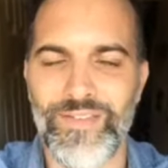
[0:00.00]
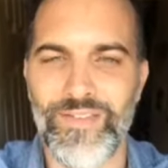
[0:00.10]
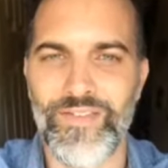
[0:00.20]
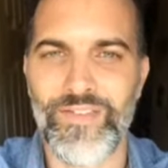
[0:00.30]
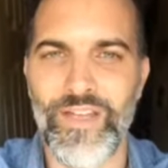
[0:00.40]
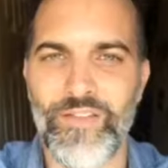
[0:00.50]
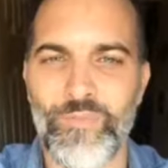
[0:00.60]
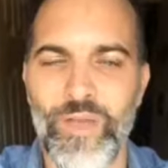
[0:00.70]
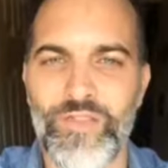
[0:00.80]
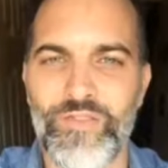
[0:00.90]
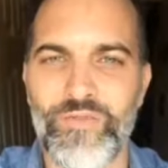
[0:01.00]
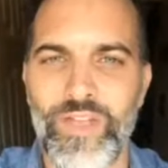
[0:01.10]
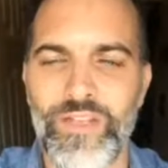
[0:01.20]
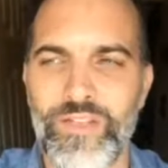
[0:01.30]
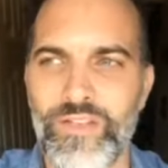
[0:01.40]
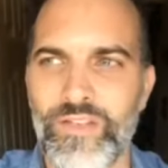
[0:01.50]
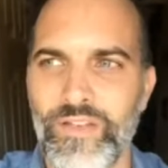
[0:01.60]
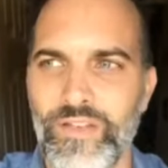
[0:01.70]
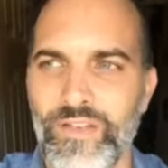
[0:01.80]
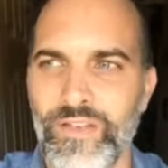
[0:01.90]
The state of Pennsylvania,
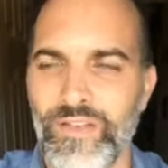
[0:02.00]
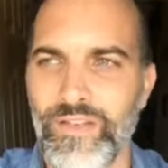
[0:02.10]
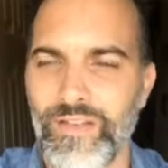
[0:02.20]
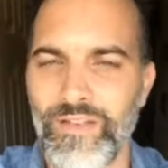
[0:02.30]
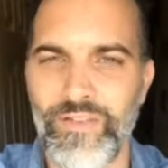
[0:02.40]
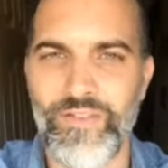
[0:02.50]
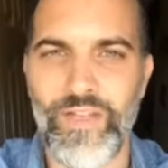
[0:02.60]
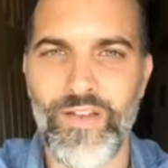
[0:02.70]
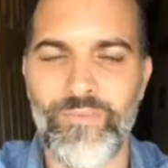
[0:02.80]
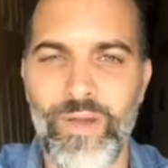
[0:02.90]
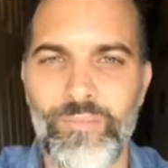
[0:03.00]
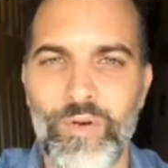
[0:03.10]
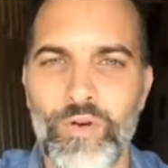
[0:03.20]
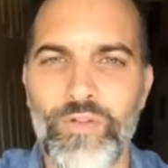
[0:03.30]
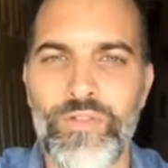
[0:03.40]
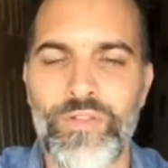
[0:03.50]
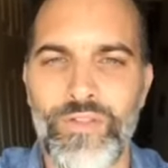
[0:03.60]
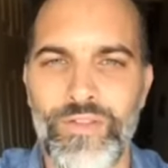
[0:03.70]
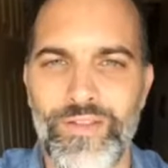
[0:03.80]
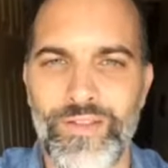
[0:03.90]
the state of my birth
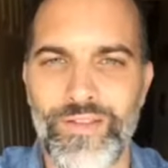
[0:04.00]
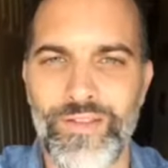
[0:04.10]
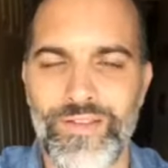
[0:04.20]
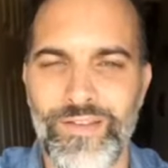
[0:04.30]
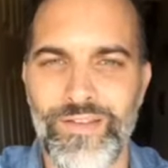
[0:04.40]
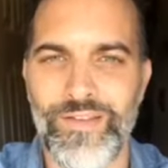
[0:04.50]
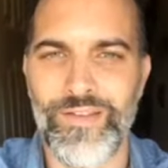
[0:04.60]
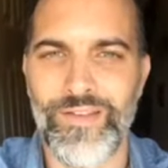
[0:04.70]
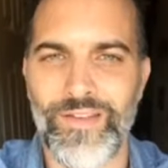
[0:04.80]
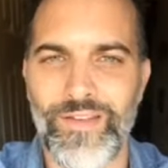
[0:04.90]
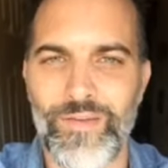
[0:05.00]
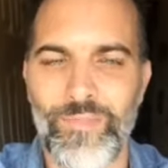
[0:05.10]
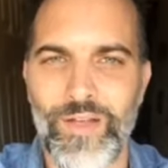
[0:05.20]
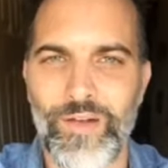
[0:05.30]
and my